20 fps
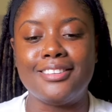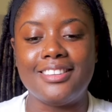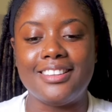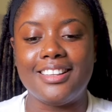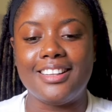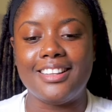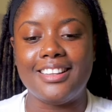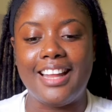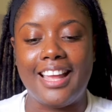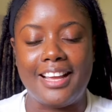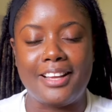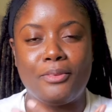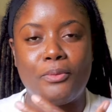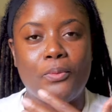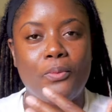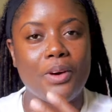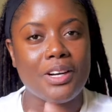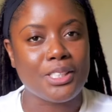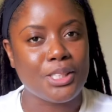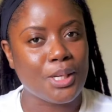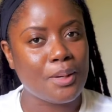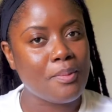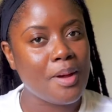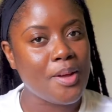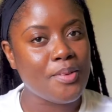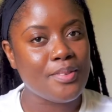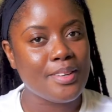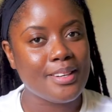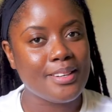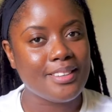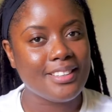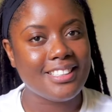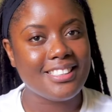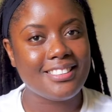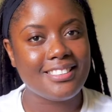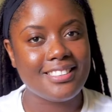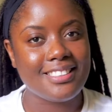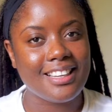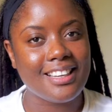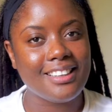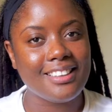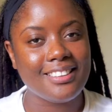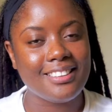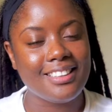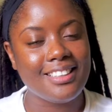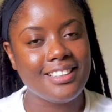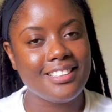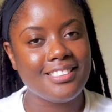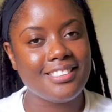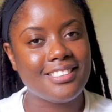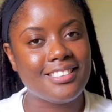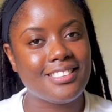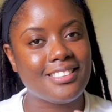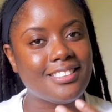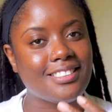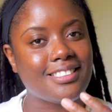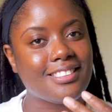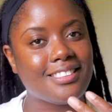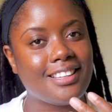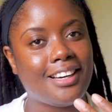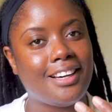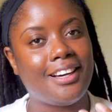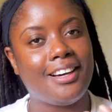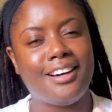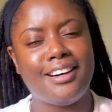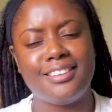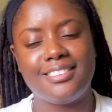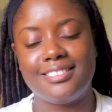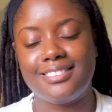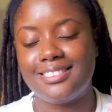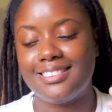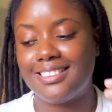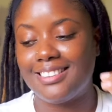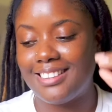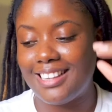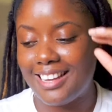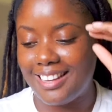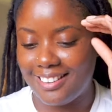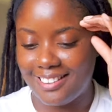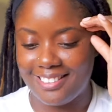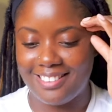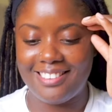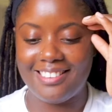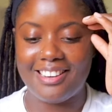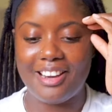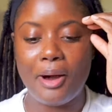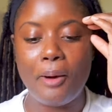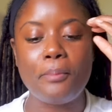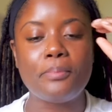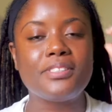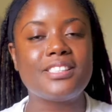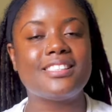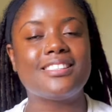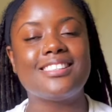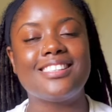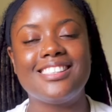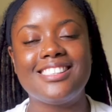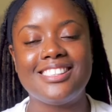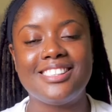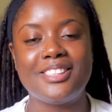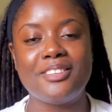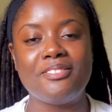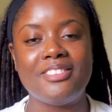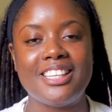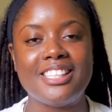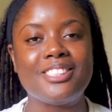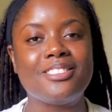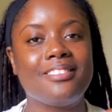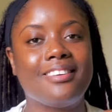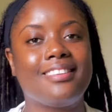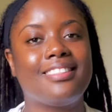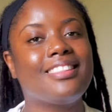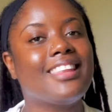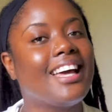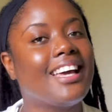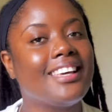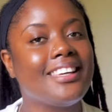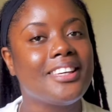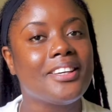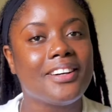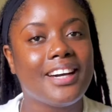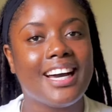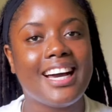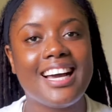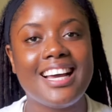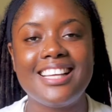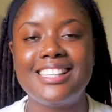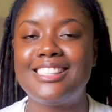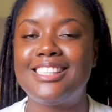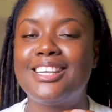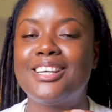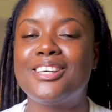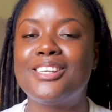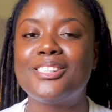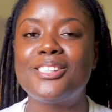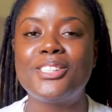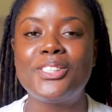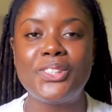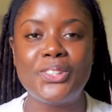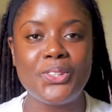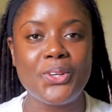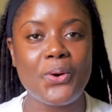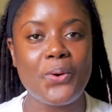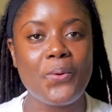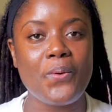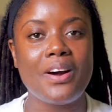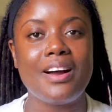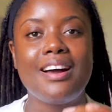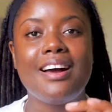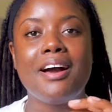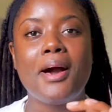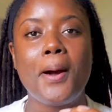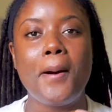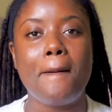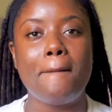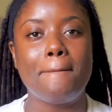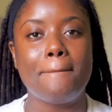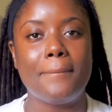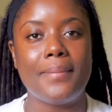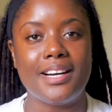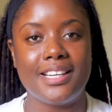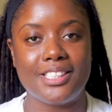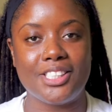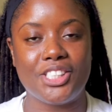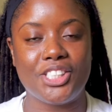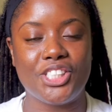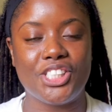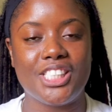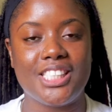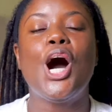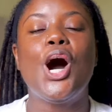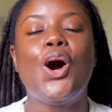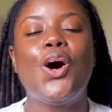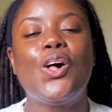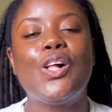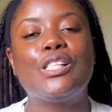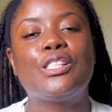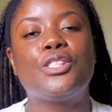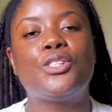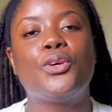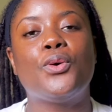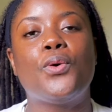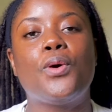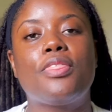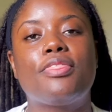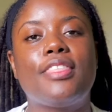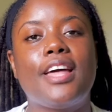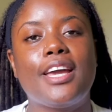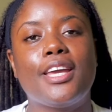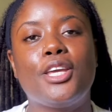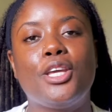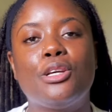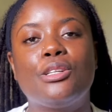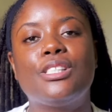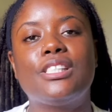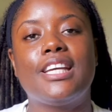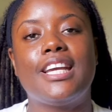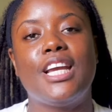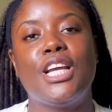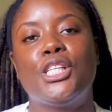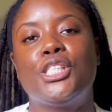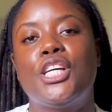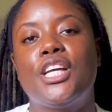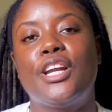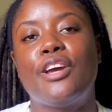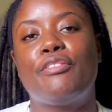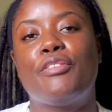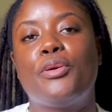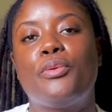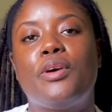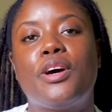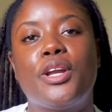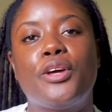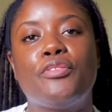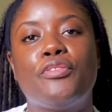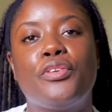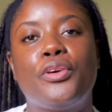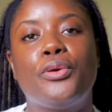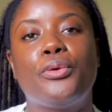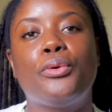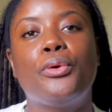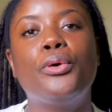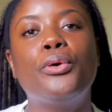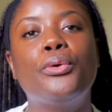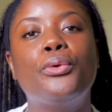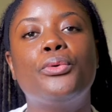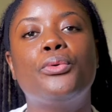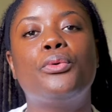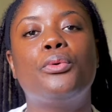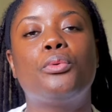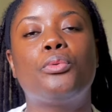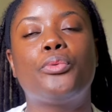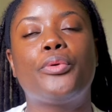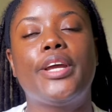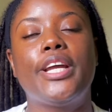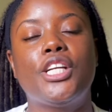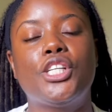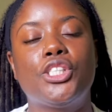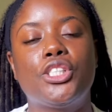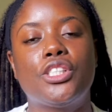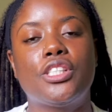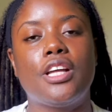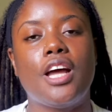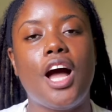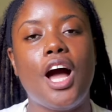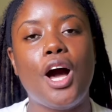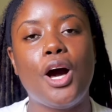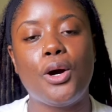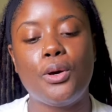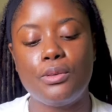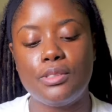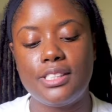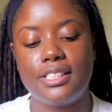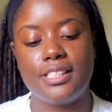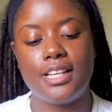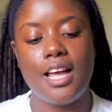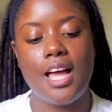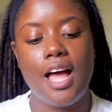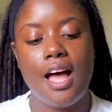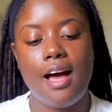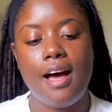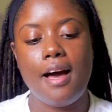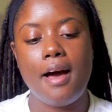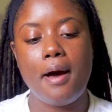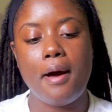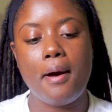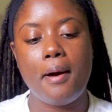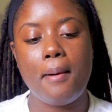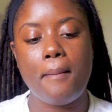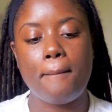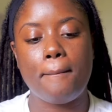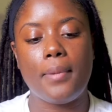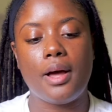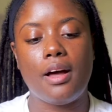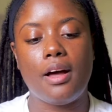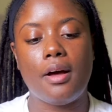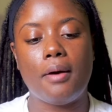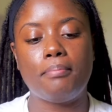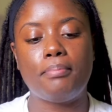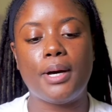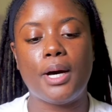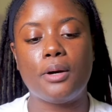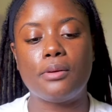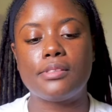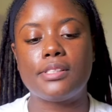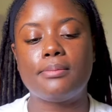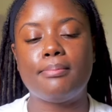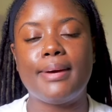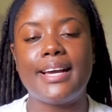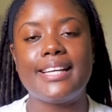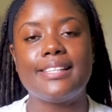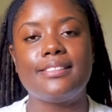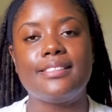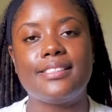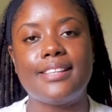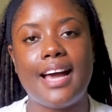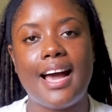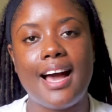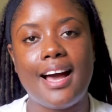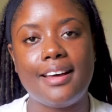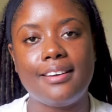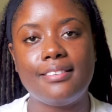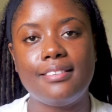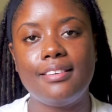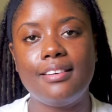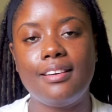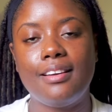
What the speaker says: like watching my videos, that is like absurd to me. So thank you guys so much. Also, thank you to each and every one of you who reached out about my dad